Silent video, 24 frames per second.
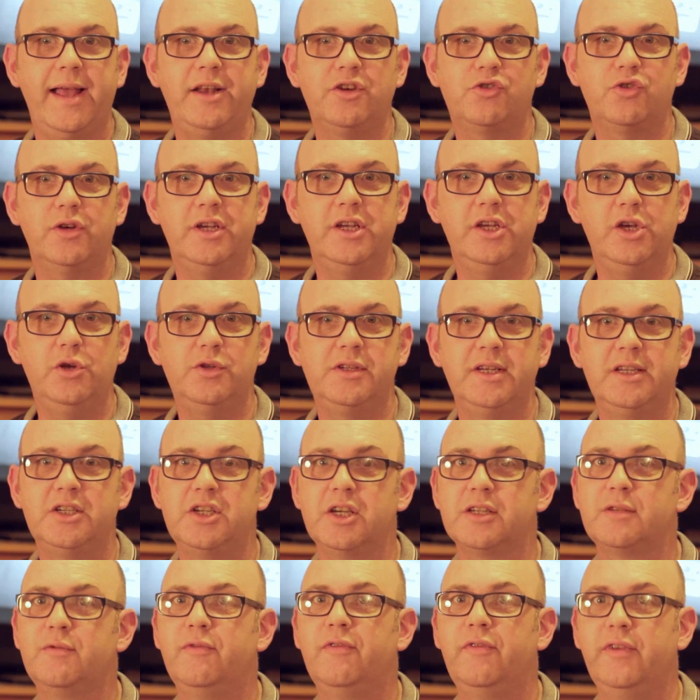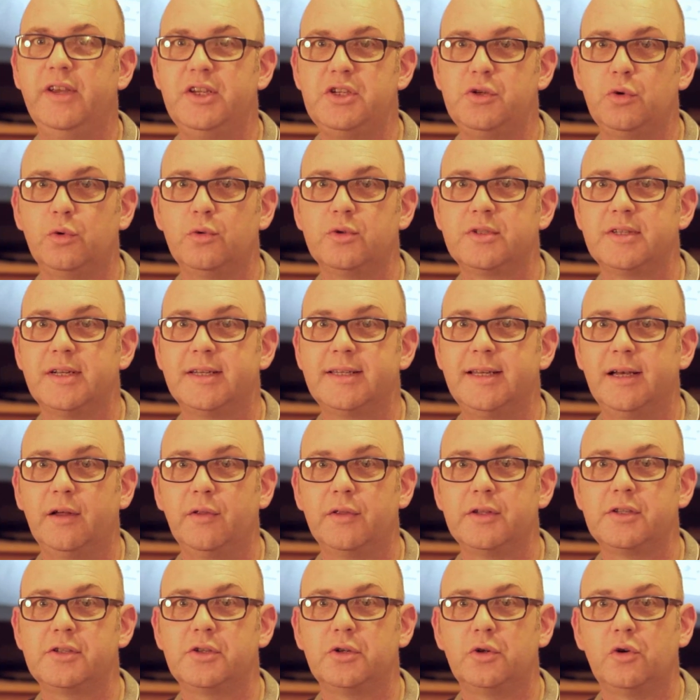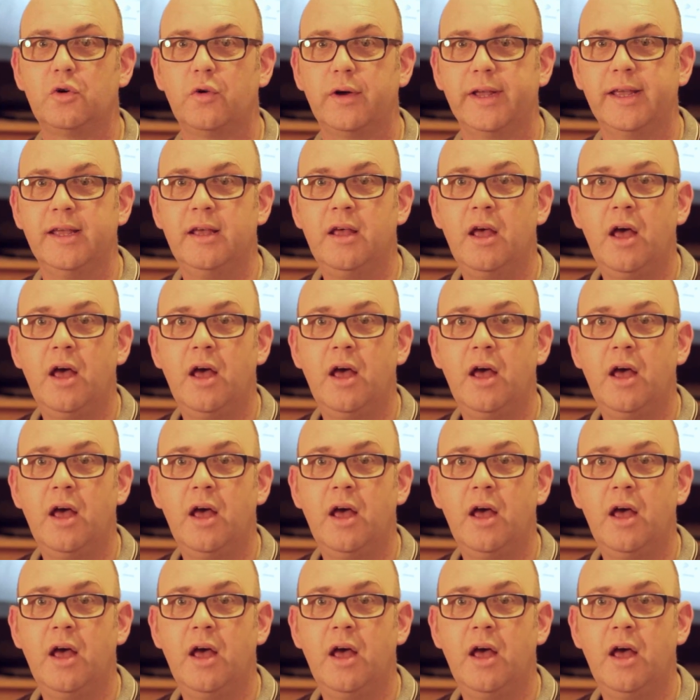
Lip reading: entry using just visuals to tell the story.